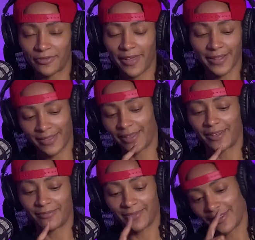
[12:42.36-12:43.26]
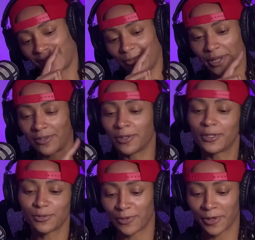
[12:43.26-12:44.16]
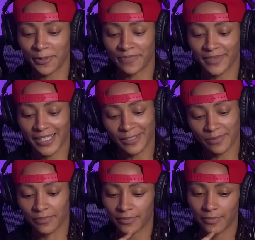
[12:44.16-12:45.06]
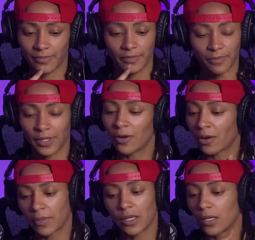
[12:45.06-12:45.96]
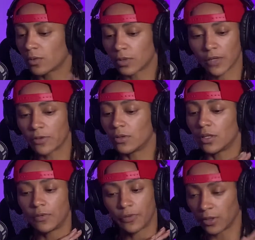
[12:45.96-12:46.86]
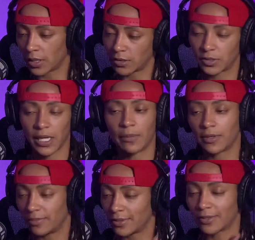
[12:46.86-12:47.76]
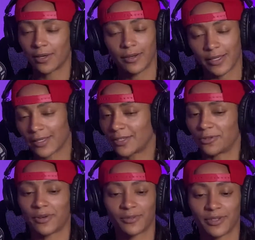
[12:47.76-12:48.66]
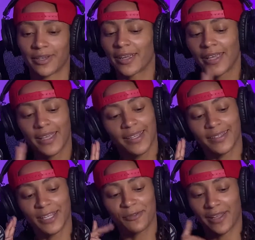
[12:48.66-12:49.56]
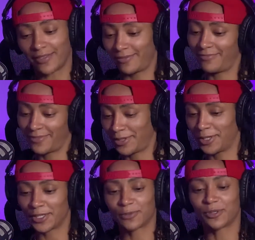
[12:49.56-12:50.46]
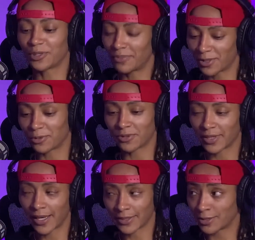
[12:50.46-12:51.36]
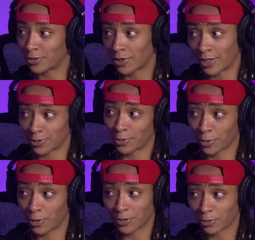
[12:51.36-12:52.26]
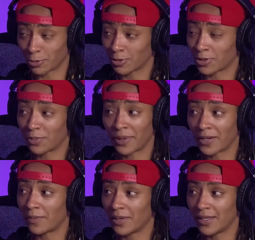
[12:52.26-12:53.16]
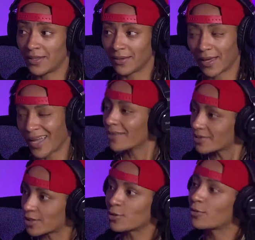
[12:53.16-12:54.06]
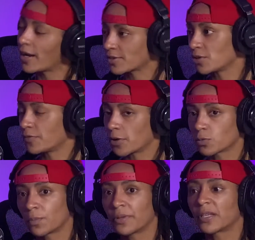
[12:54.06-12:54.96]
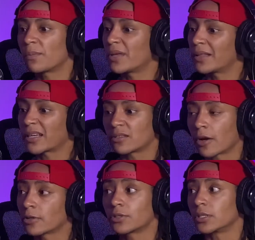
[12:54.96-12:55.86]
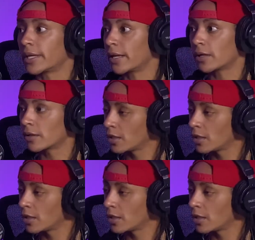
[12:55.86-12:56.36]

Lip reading: the fact that you got the hustle firm, that's PR media, whatever you need for your entertainment, your business, all that, getting you out there. Okay. Then you got this with your medical side, because it's going to also grow. So what we're going to plan to be, I'll tell you first. We plan to be like an urgent care.